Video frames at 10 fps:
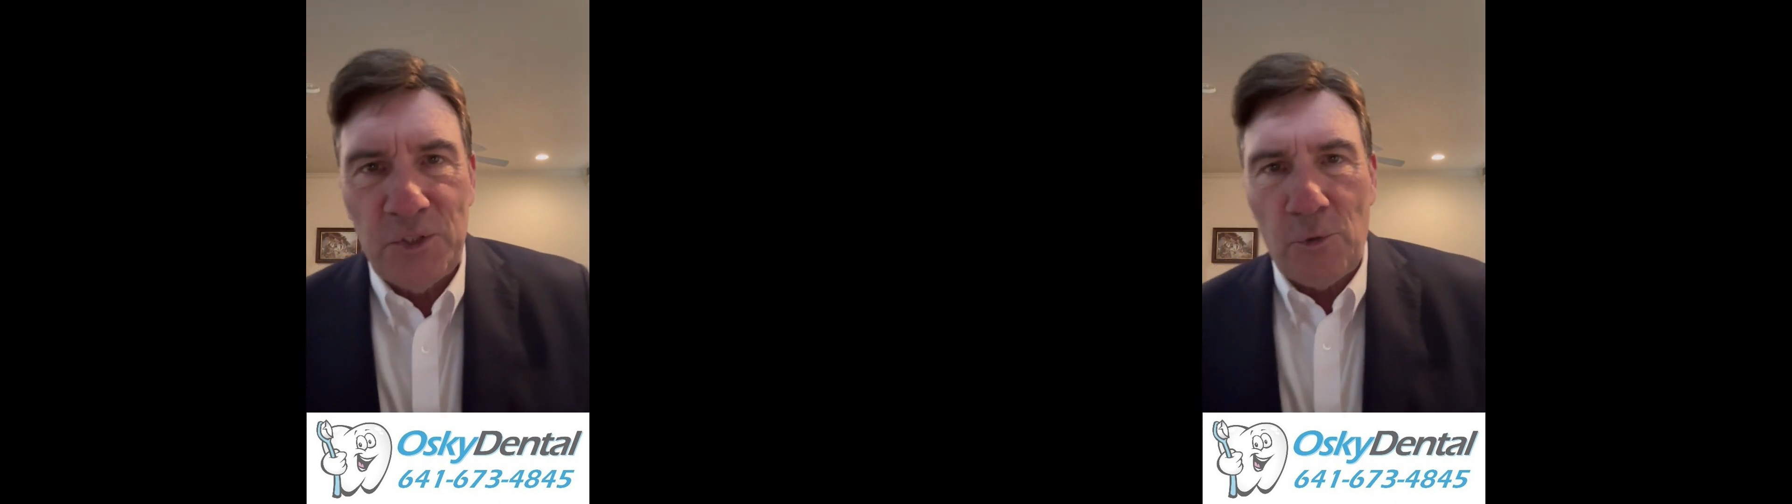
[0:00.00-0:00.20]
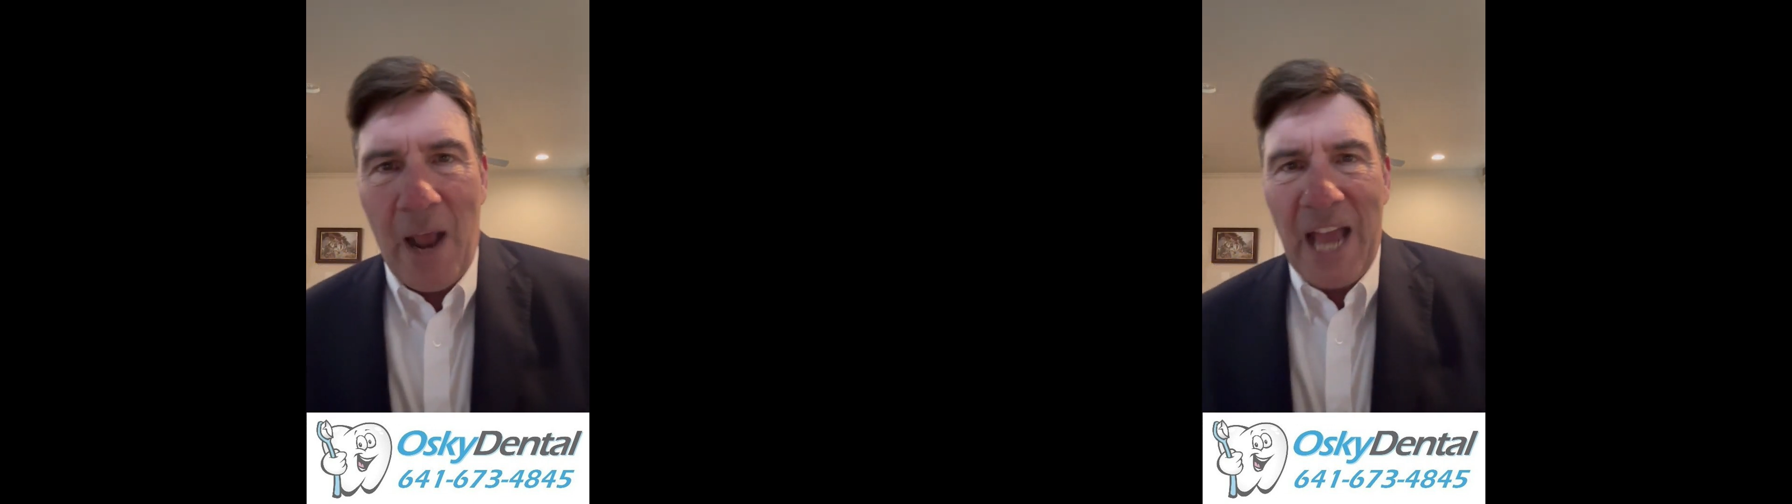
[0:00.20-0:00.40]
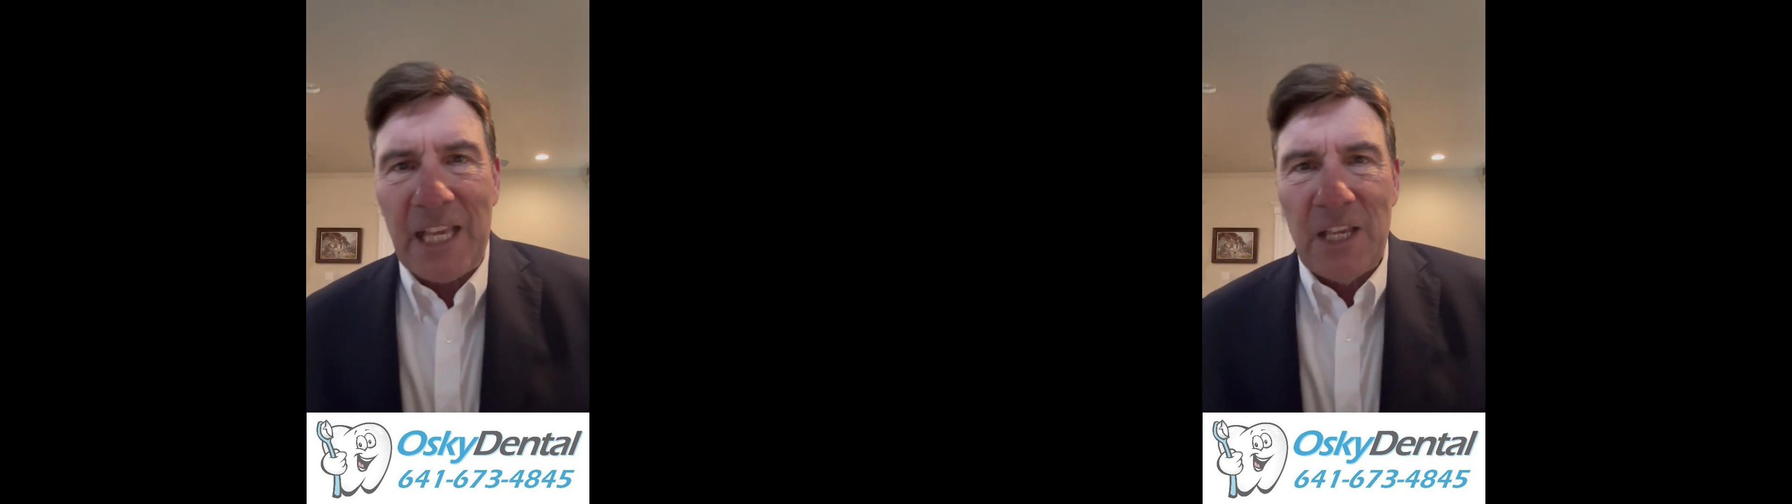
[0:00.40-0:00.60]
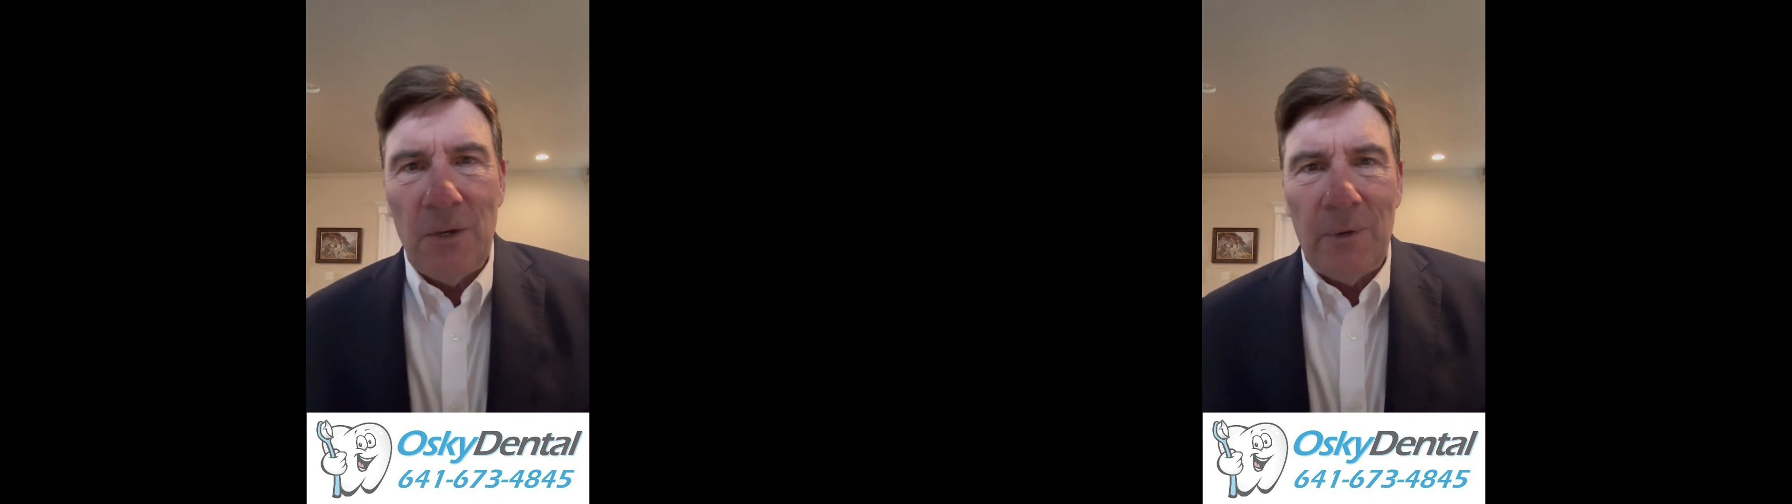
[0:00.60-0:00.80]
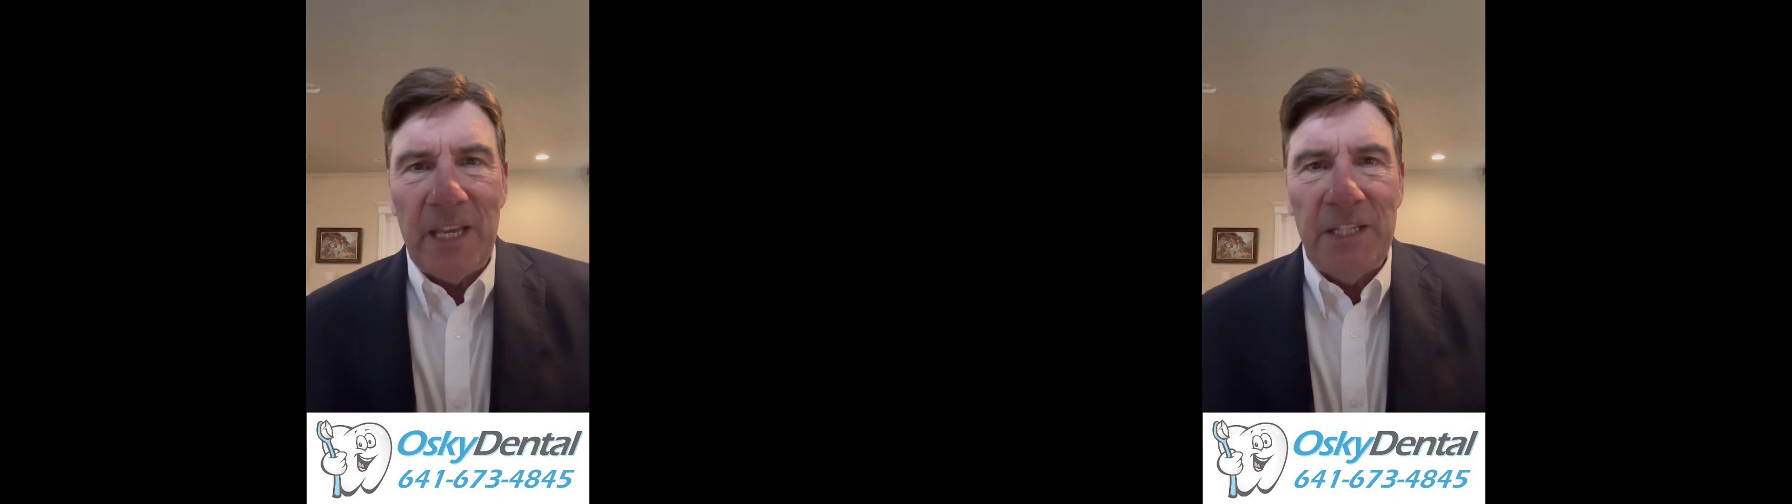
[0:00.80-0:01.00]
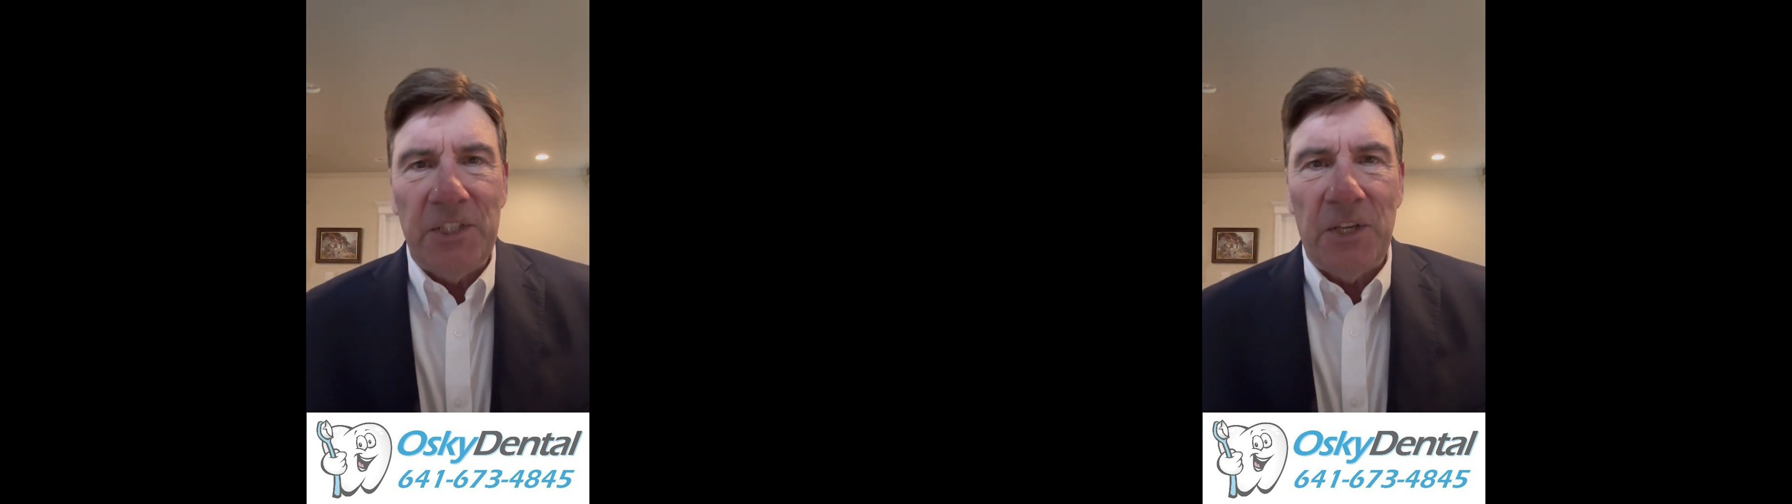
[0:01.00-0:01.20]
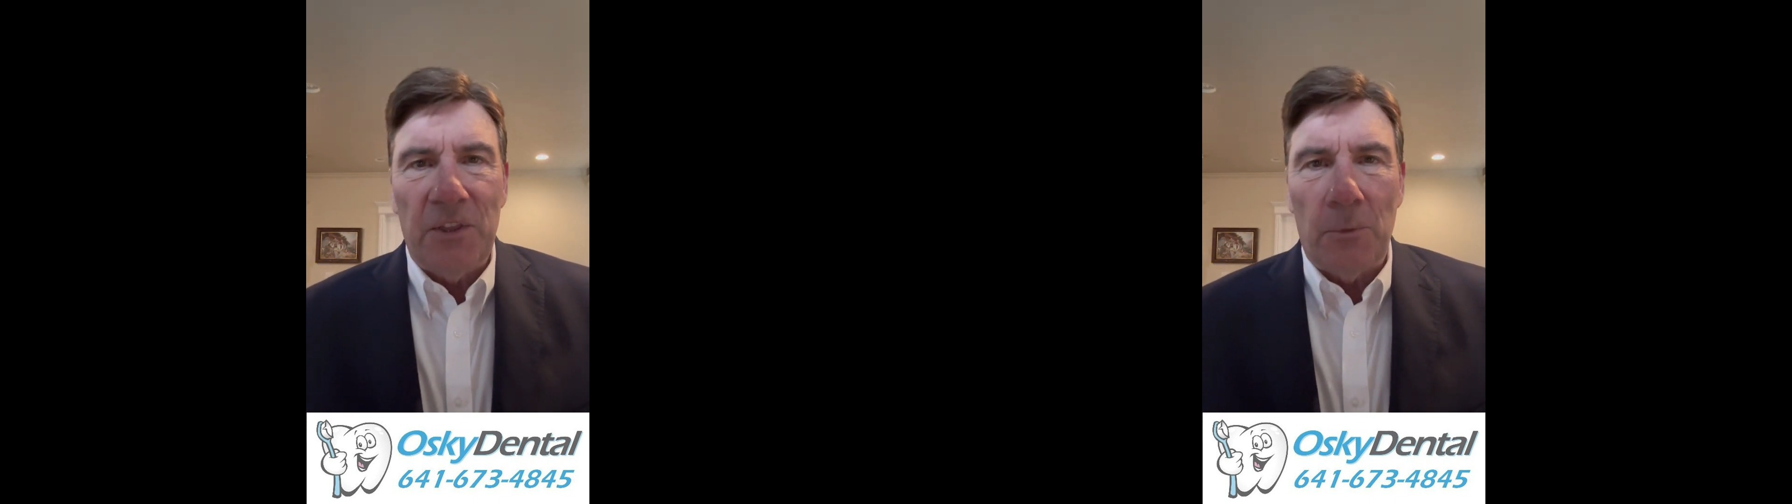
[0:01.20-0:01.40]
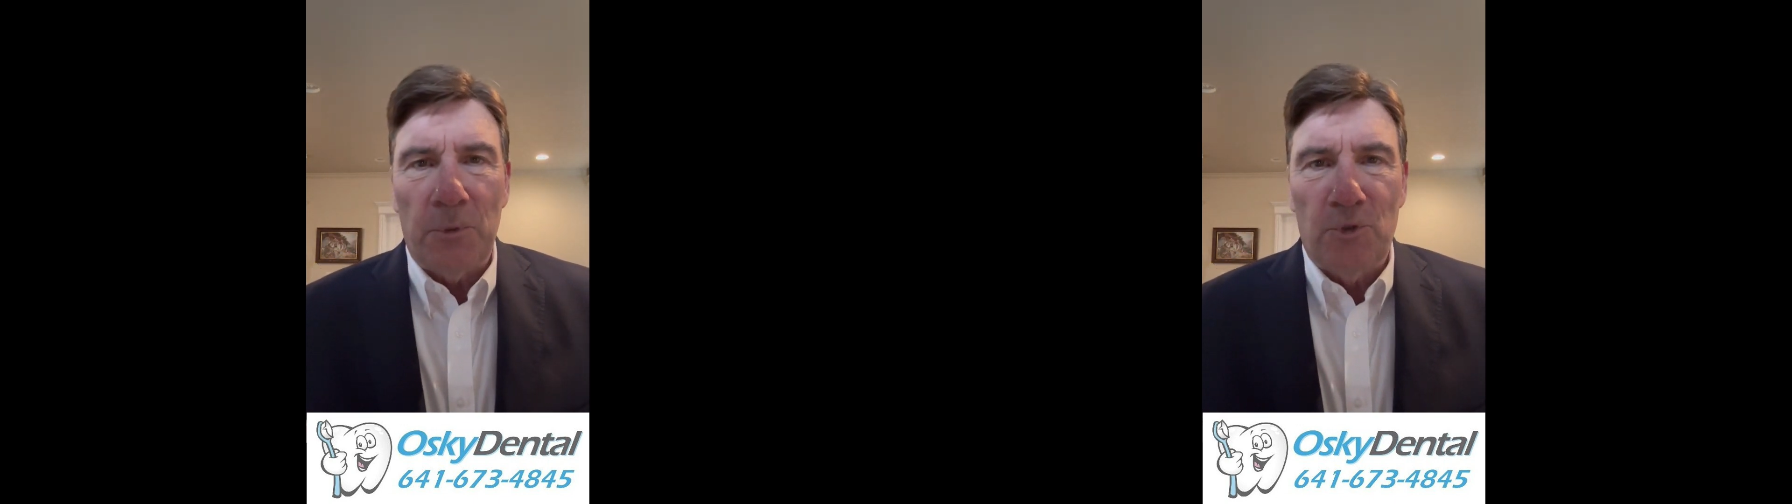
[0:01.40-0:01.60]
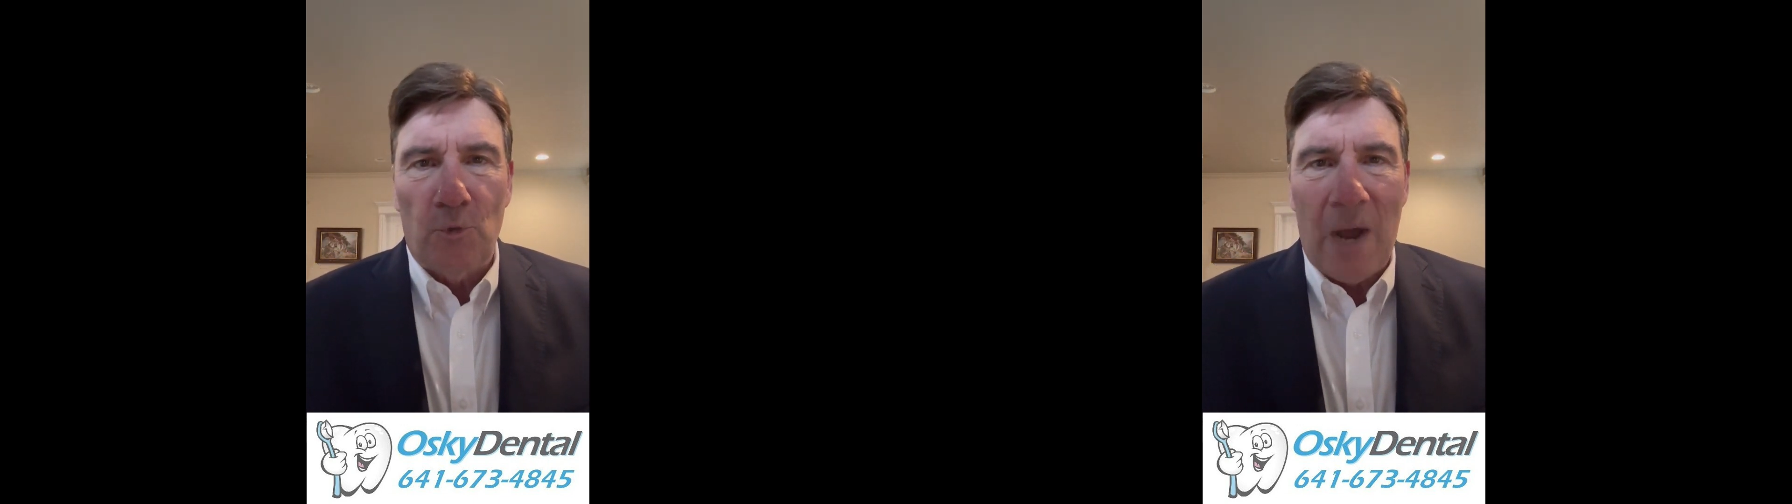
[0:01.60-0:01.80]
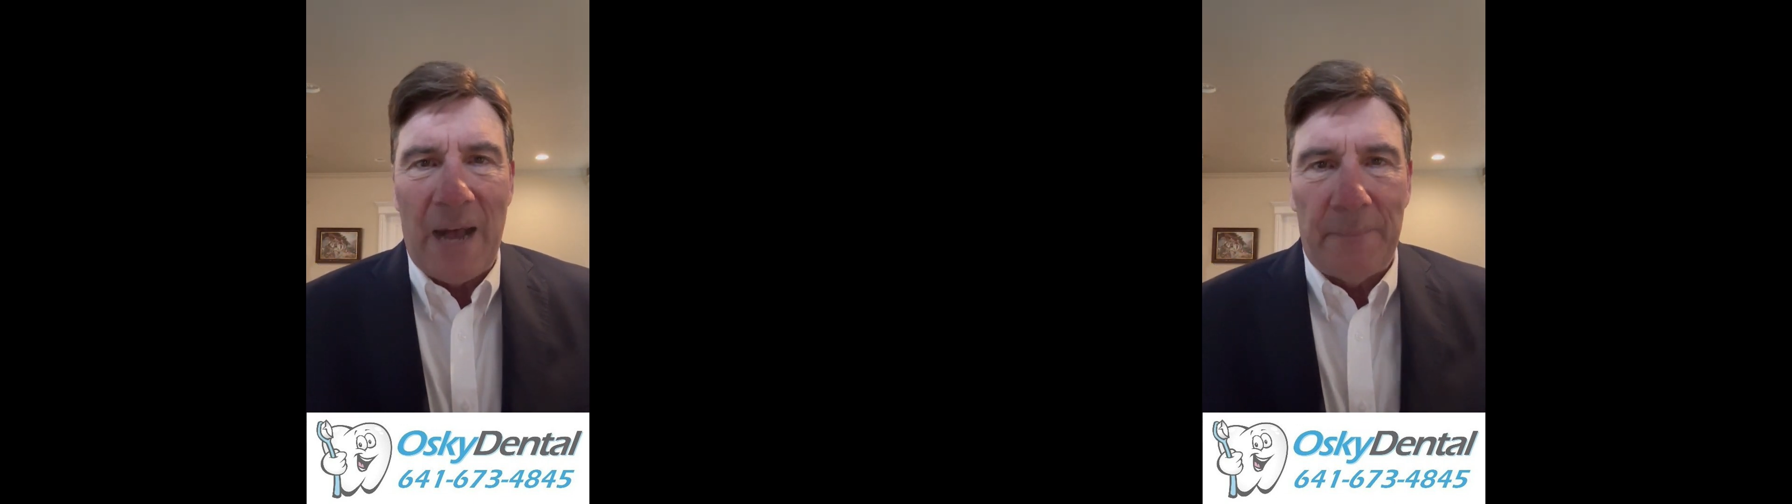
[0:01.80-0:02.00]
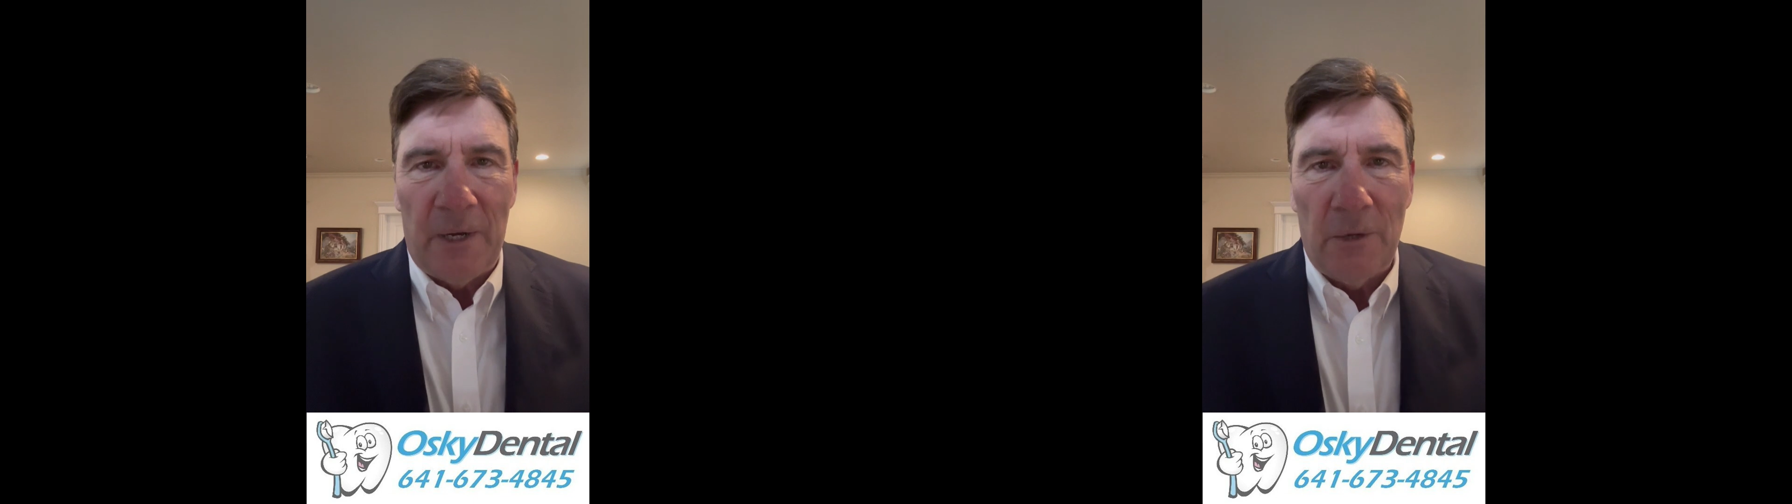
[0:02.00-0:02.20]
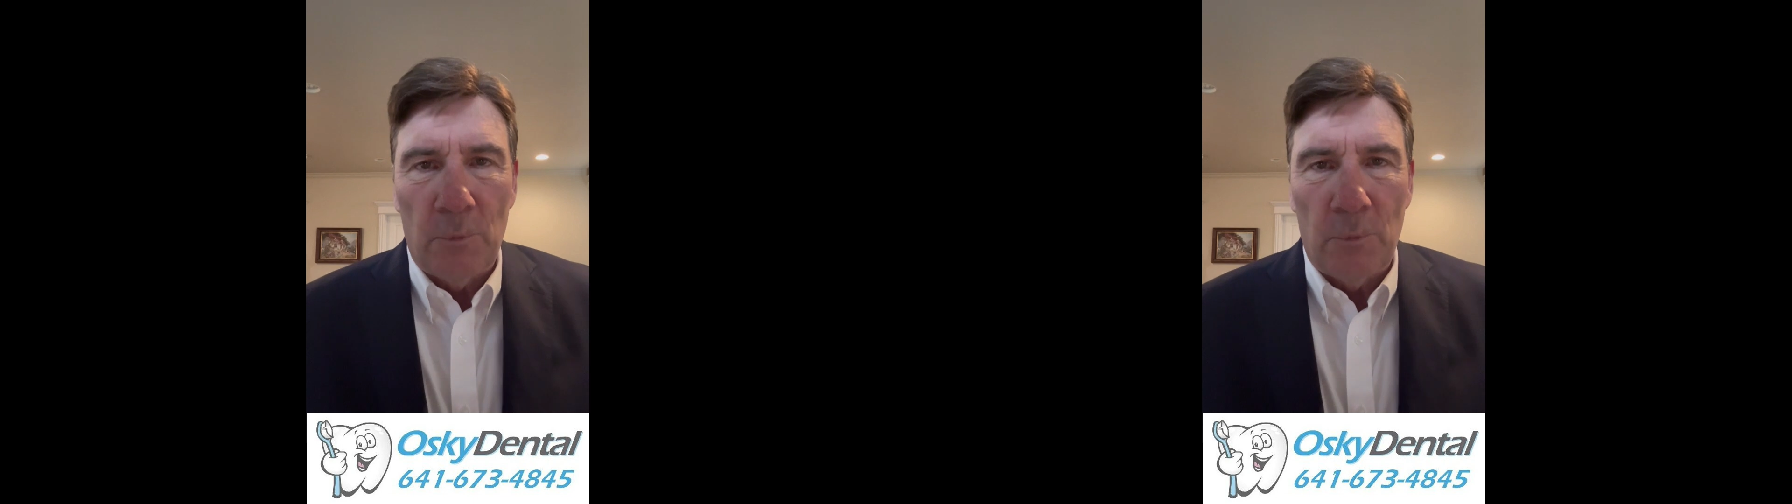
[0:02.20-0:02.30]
dragging you into their drama,